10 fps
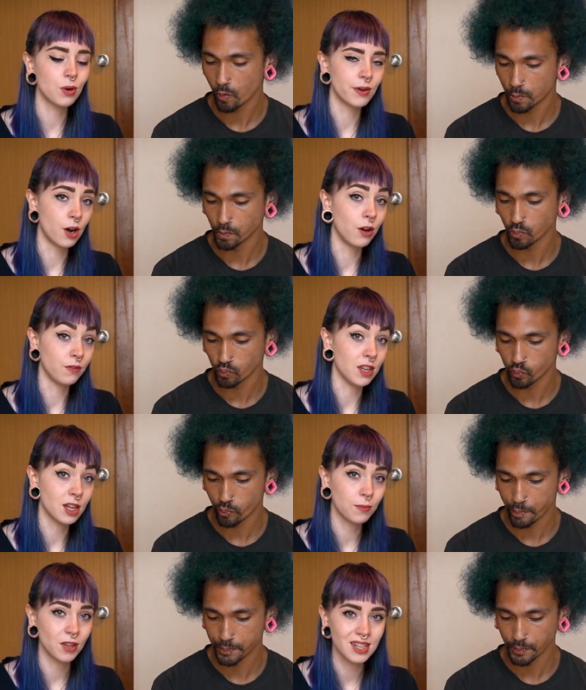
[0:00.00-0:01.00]
Speaker 1: to an all
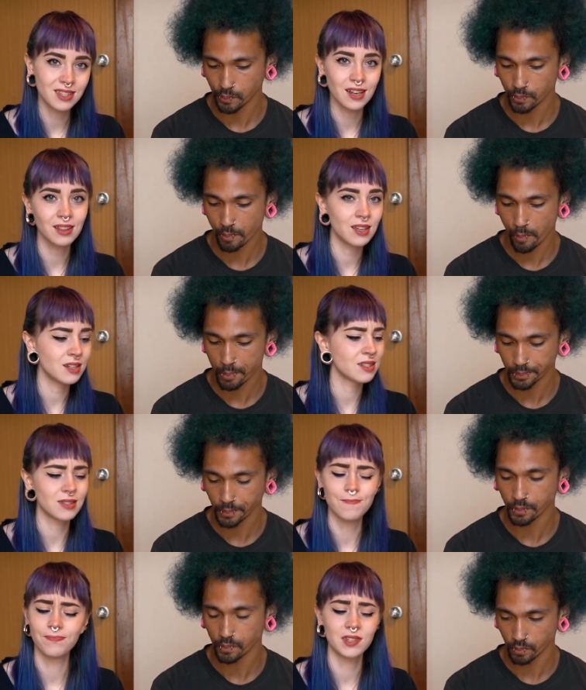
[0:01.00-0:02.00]
vegan place like
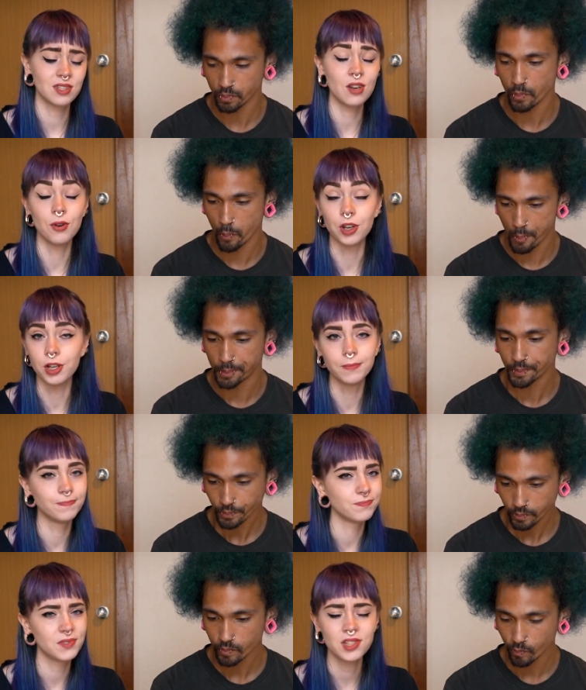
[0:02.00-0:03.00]
this, so good.
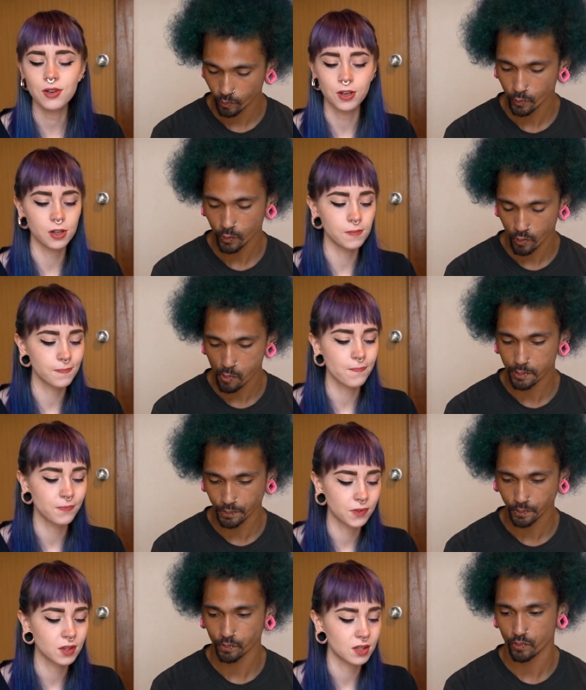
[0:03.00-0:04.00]
So good.
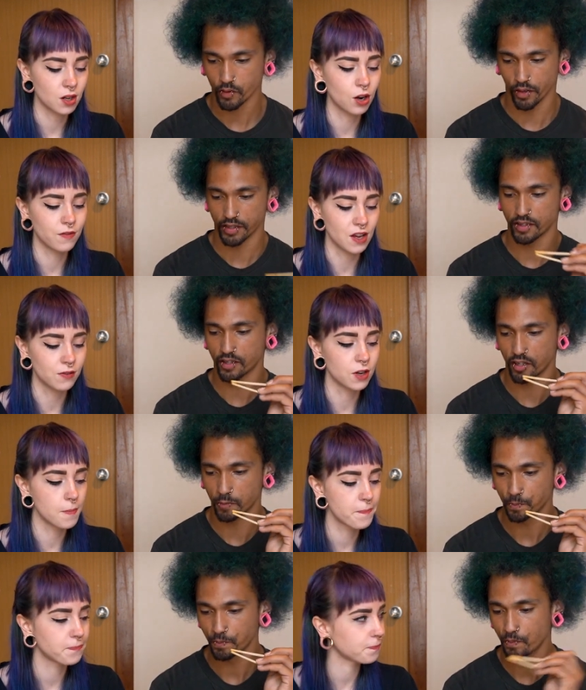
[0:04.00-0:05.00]
All Our right, favorite.
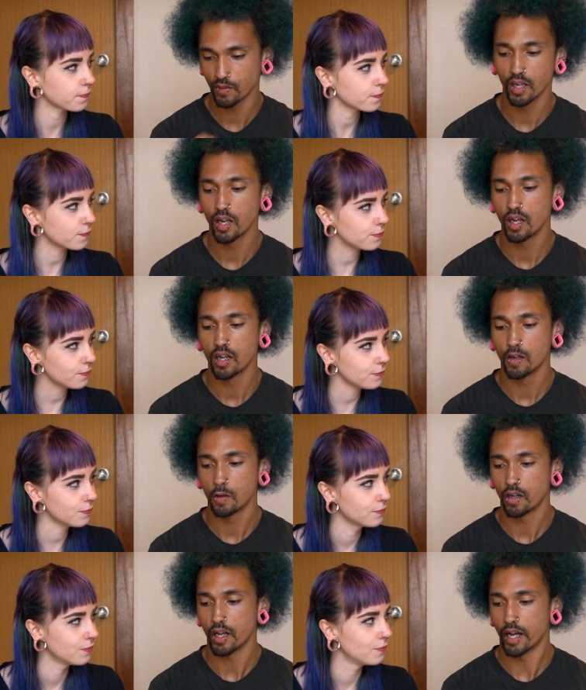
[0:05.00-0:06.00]
So,
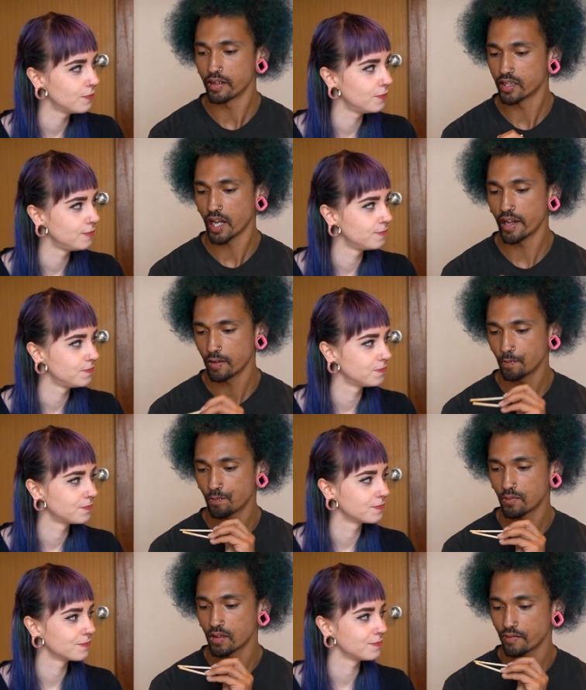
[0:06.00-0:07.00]
Speaker 2: out of 10
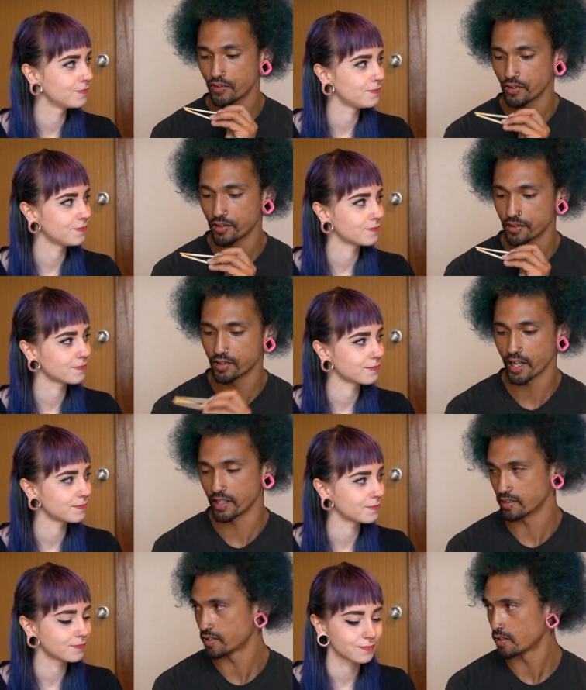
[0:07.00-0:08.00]
for
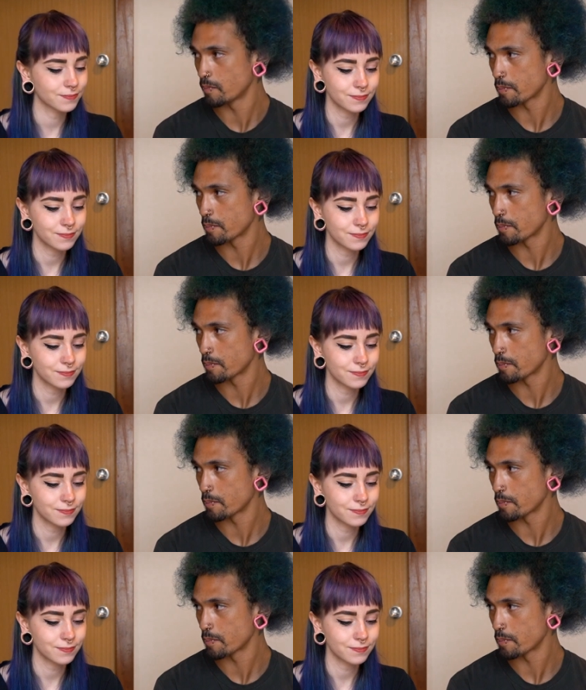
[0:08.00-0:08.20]
taste.